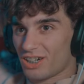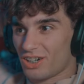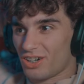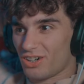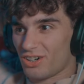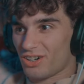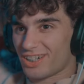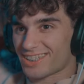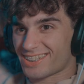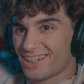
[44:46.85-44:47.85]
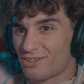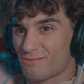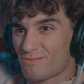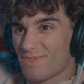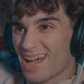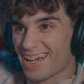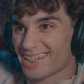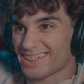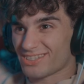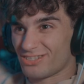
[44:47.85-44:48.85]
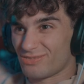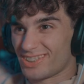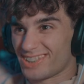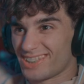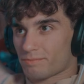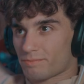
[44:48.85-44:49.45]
Oh, his entire back is open.